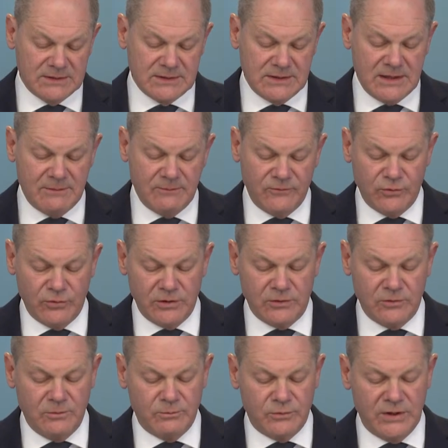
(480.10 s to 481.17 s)
has come for a
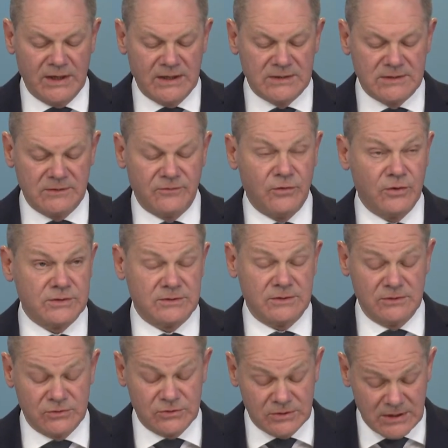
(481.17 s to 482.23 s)
comprehensive
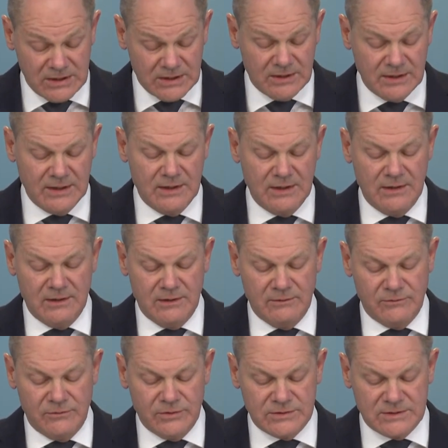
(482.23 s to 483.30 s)
hostage deal
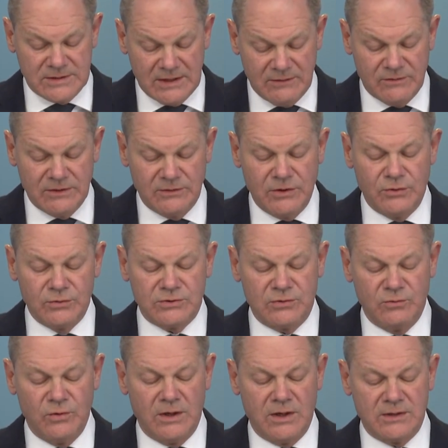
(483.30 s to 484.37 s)
for saving those
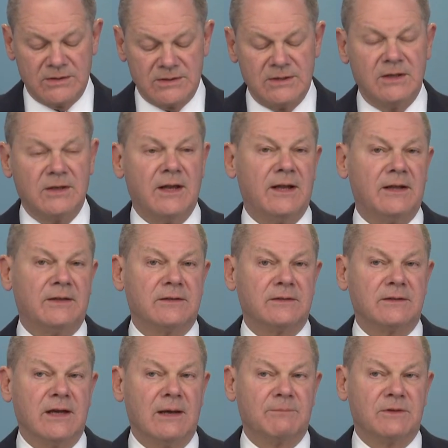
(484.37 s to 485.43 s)
who are still held
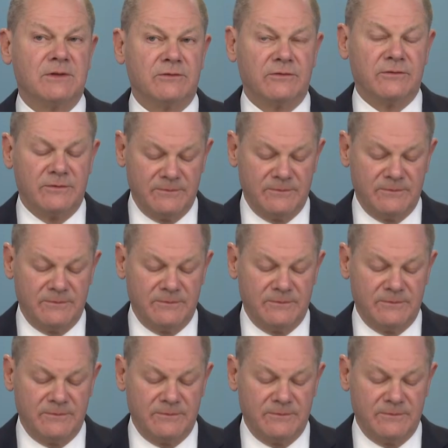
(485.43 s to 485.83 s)
captive.